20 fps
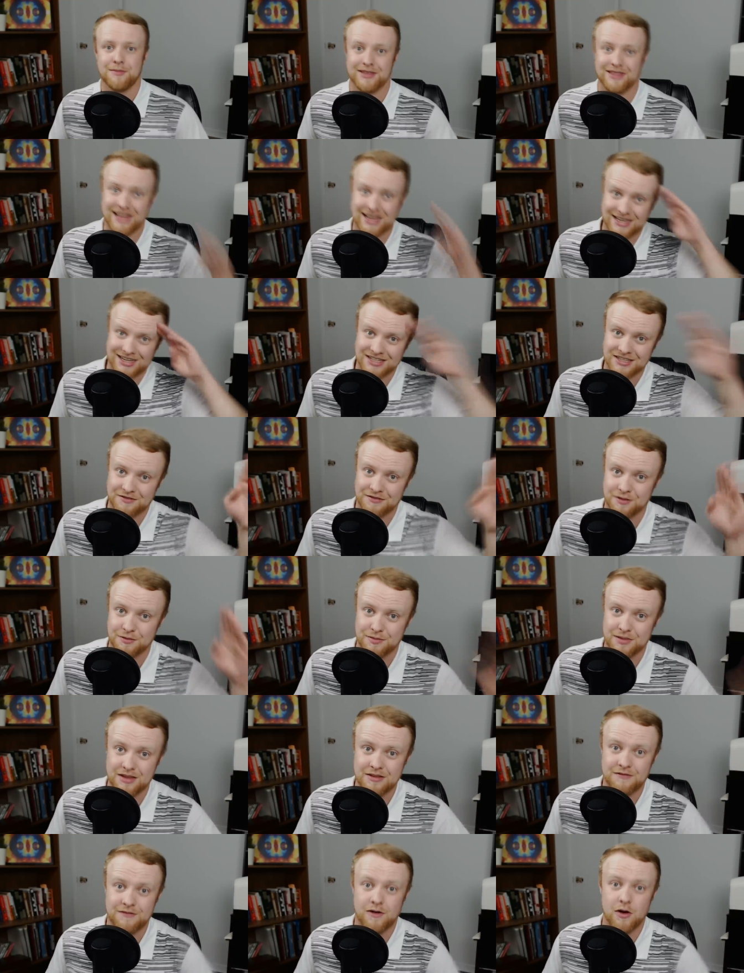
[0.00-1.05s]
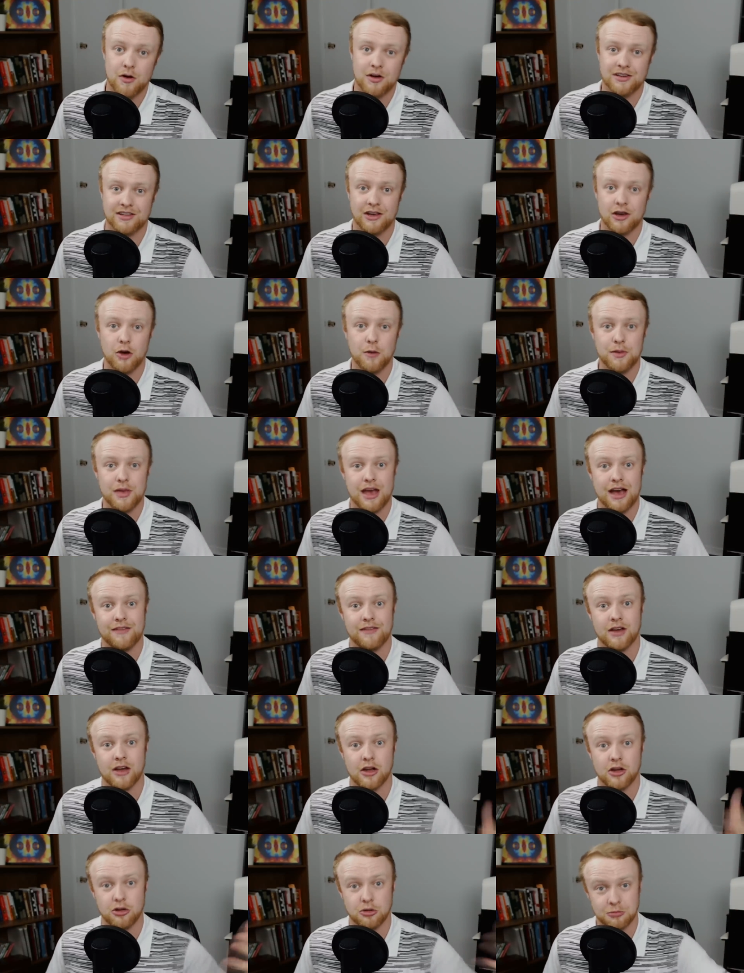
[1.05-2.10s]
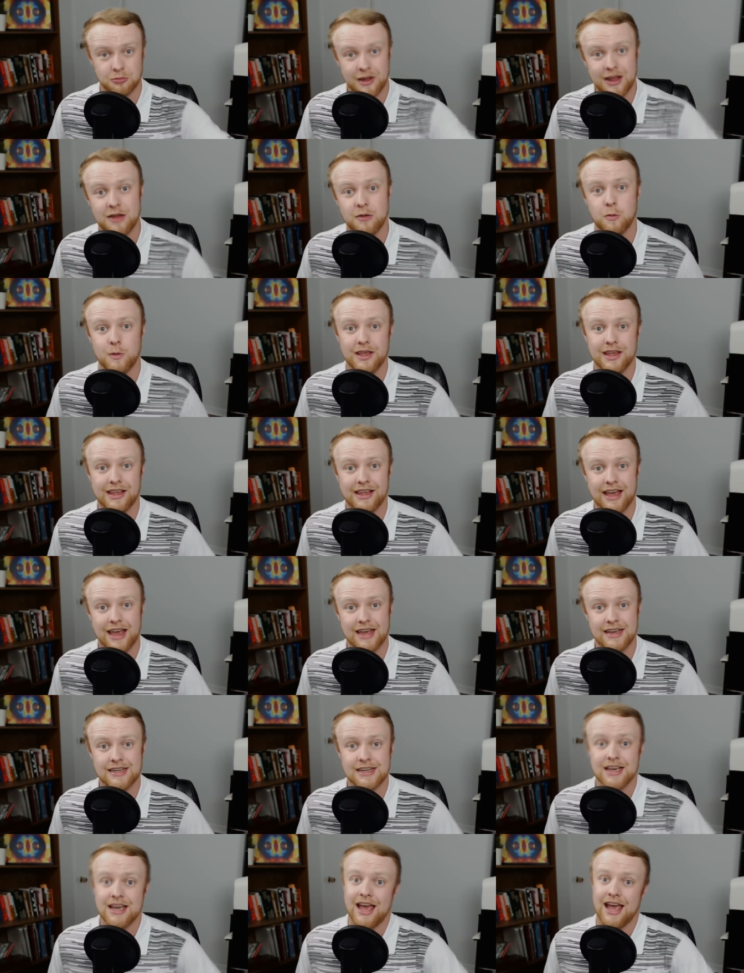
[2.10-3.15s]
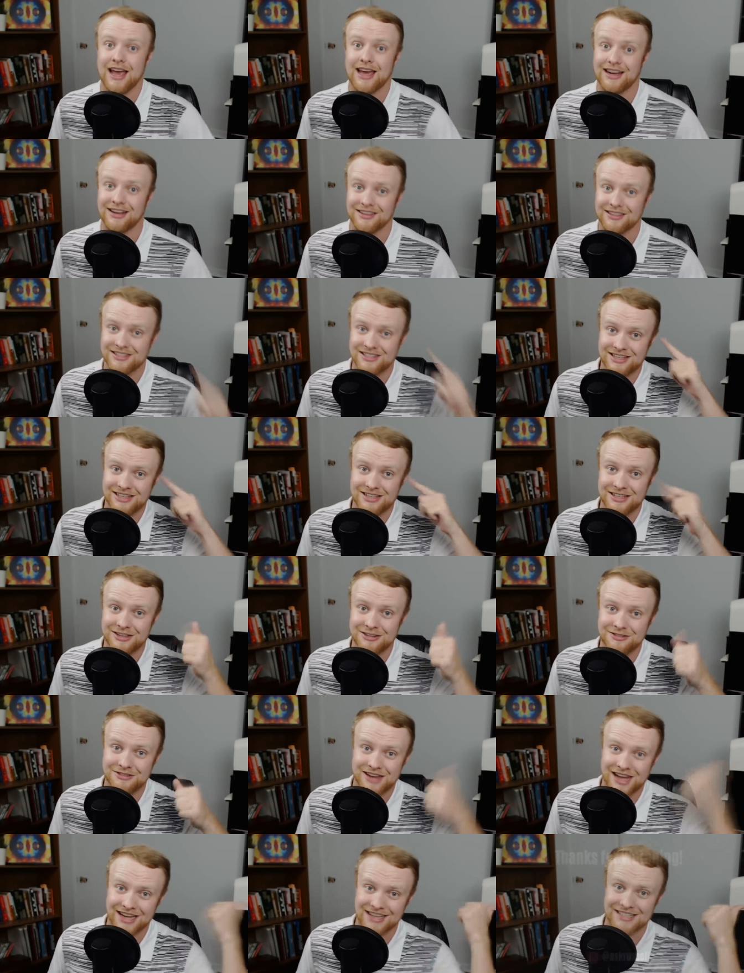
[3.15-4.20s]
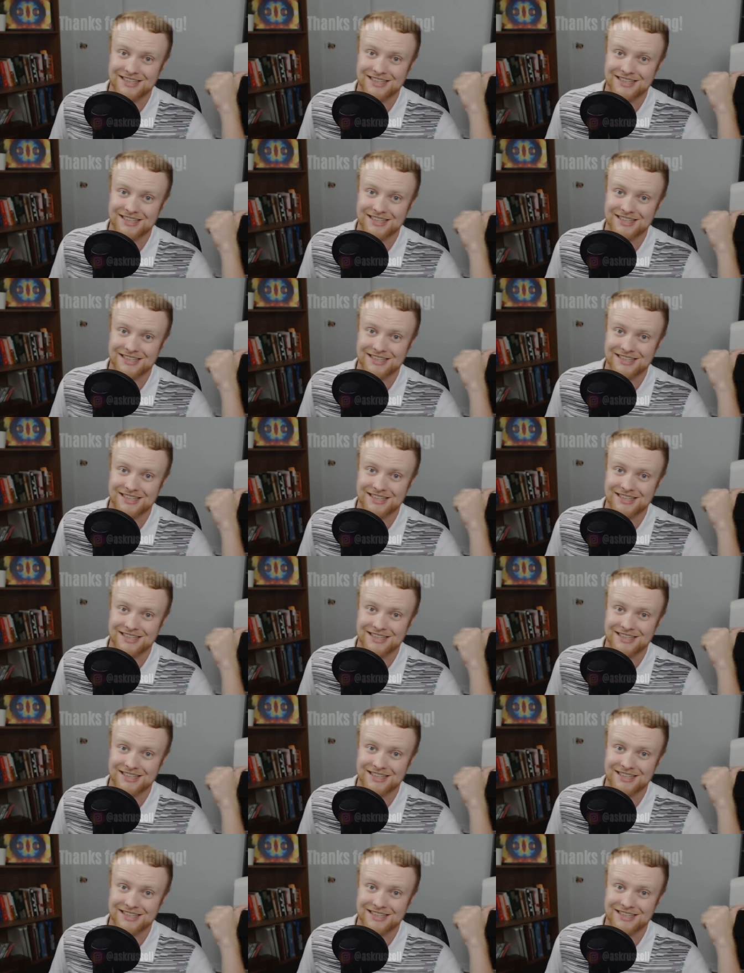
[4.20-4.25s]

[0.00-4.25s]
But that does it for me, folks. I hope you have a great weekend, and I'll see you next